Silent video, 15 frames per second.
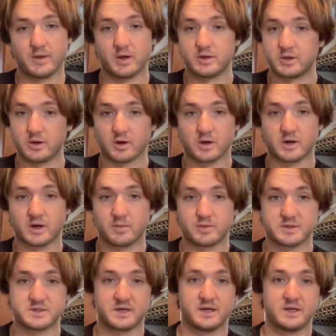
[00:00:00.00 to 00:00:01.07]
Your hookup
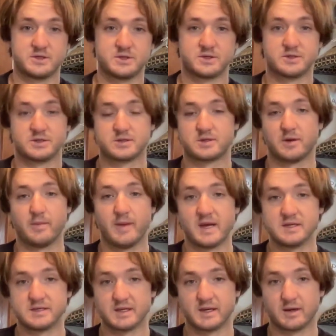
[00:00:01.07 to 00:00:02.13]
percentage is just
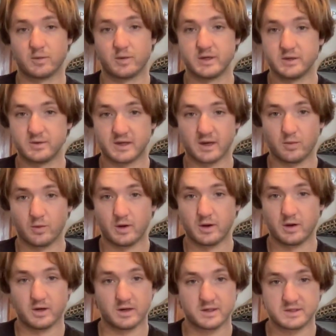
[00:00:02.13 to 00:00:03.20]
amazing. When you get one
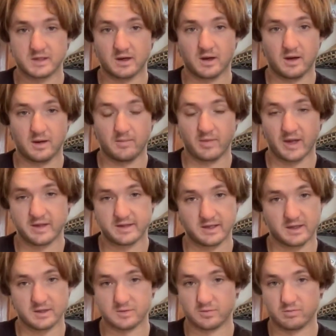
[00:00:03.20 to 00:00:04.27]
hooked, that thing
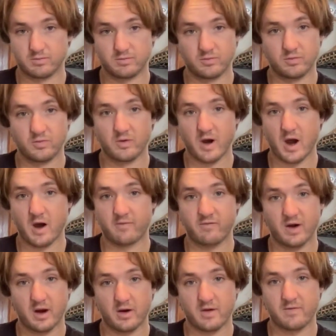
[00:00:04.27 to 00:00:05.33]
is
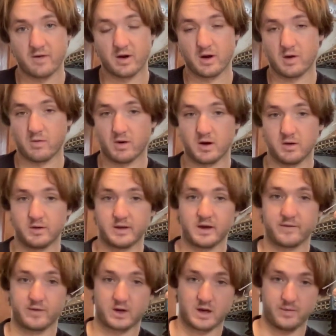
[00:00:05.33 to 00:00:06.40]
very rarely
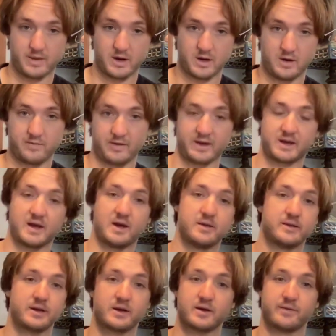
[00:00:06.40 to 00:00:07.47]
ever coming off. I can't
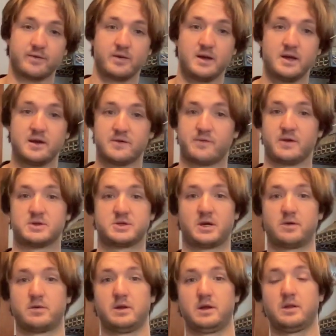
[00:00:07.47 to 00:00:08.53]
think of any fish I
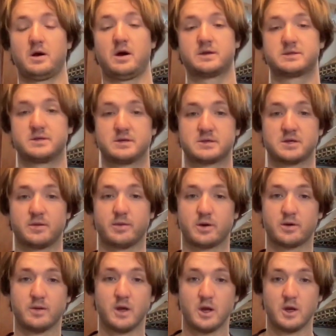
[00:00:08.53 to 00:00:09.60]
really lost this
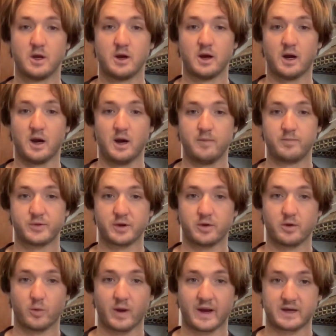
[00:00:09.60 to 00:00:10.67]
summer throwing
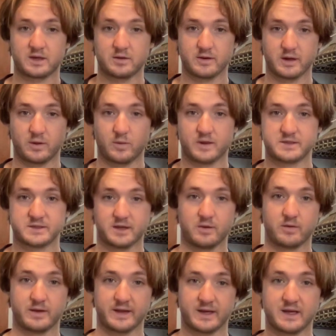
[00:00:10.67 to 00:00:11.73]
a wacky rig once they
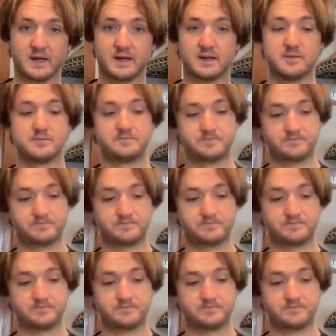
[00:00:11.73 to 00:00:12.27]
really get it.